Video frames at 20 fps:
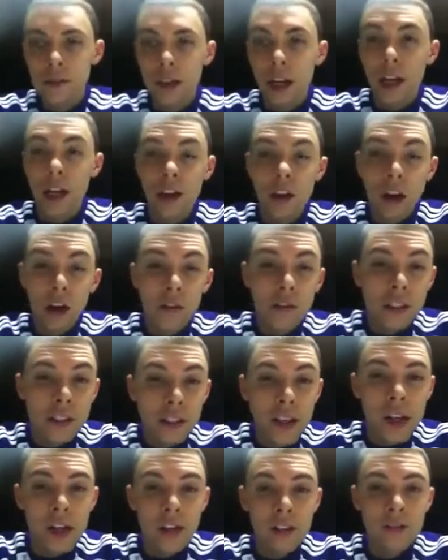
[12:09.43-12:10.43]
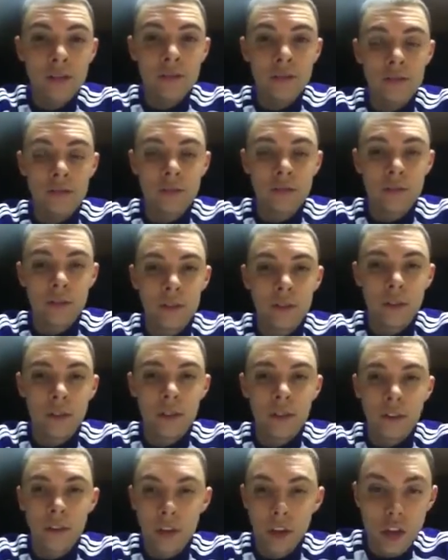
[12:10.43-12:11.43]
And then all of a sudden,
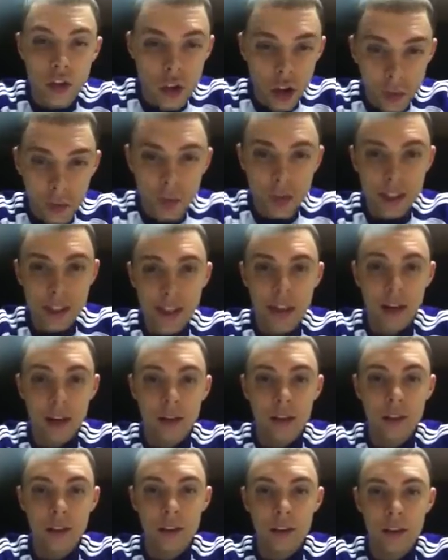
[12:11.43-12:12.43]
the trumpet sound.